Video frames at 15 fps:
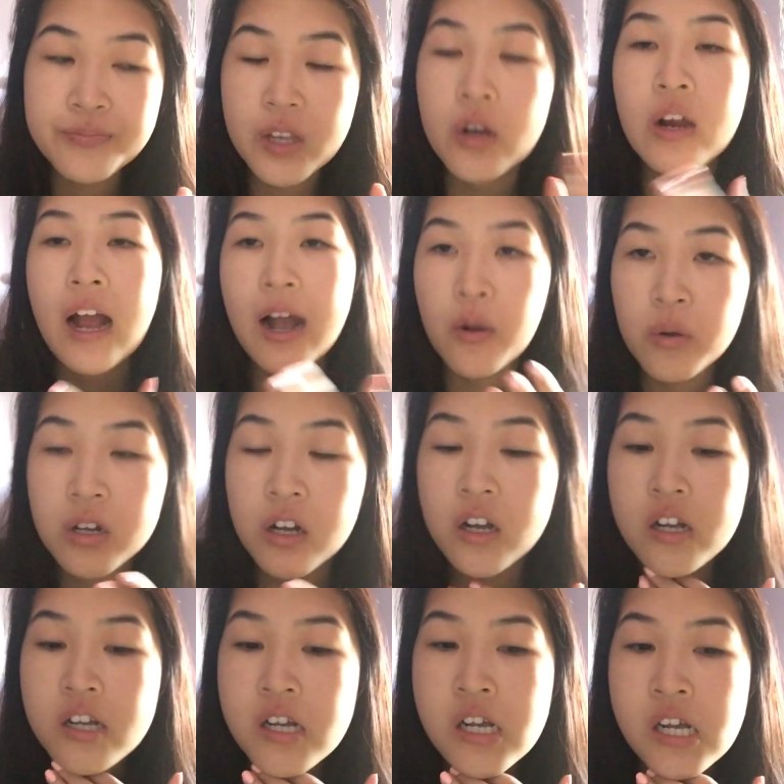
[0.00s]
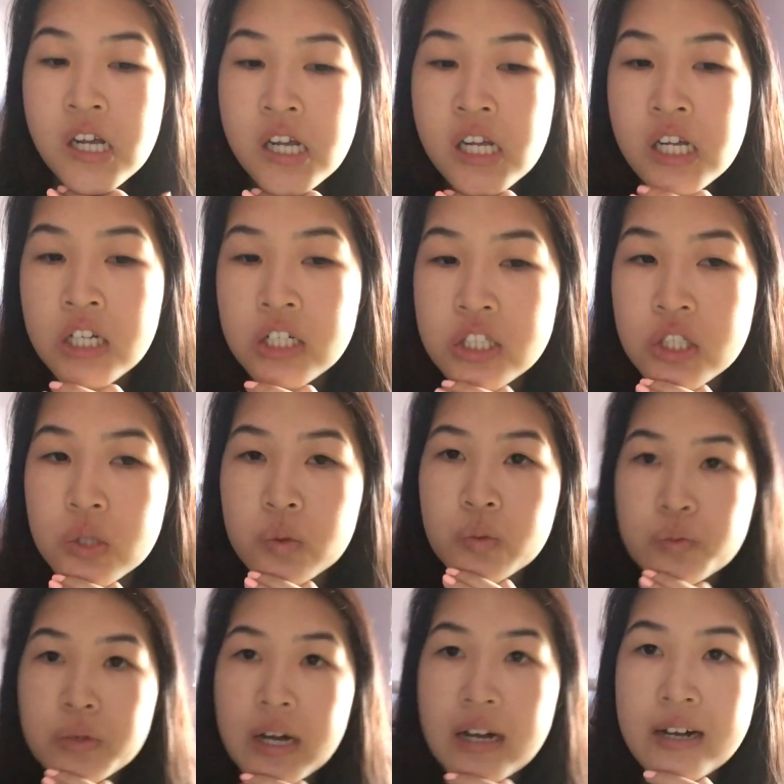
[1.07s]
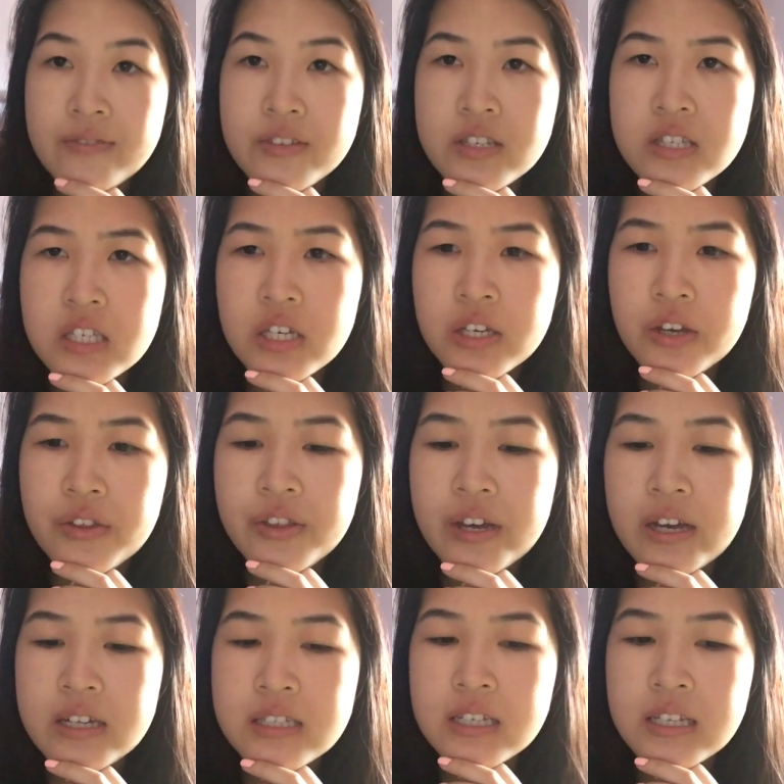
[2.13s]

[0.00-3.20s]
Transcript: or our car so I'll have to see on that.